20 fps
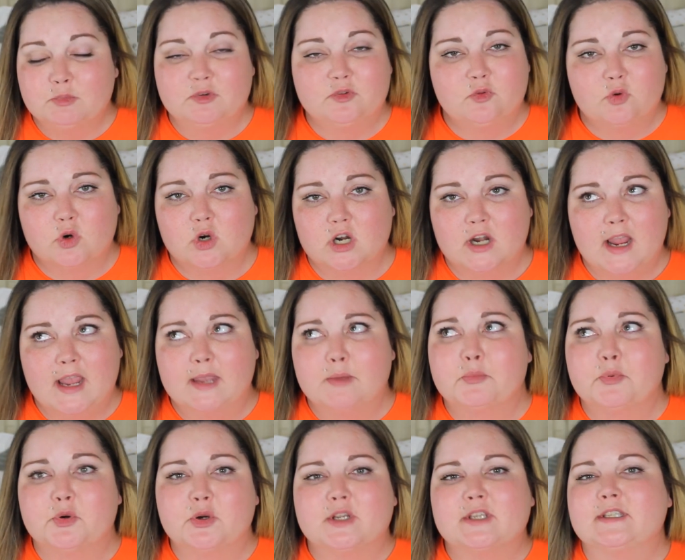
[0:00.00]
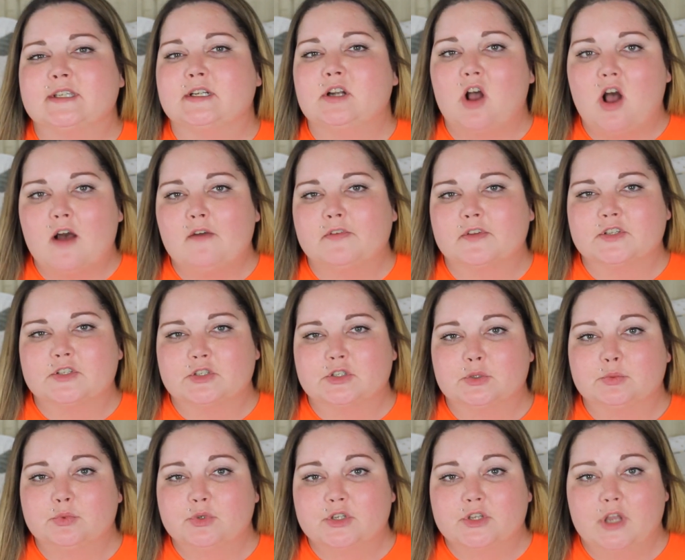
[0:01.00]
before a prison officer
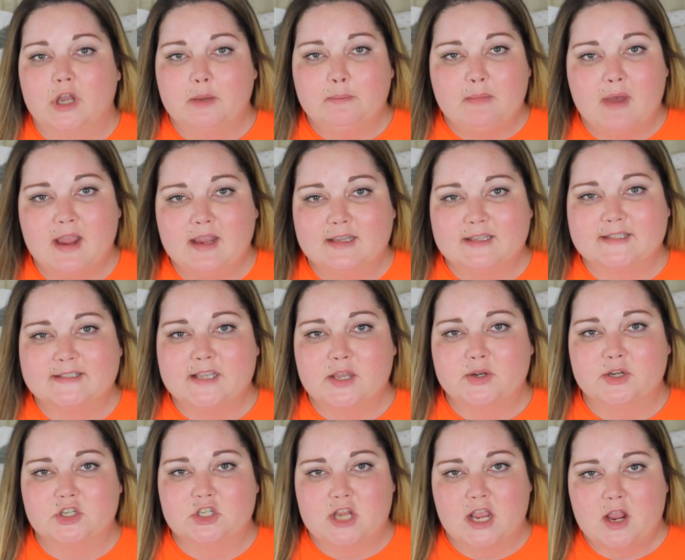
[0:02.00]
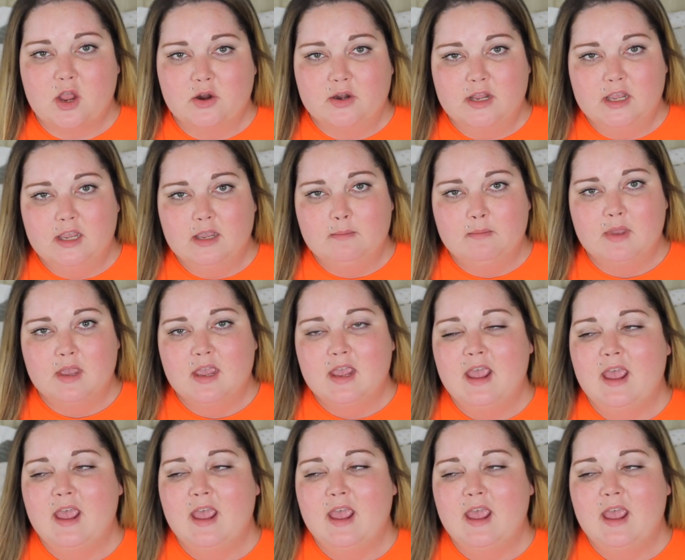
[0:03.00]
would come by his cell to check on him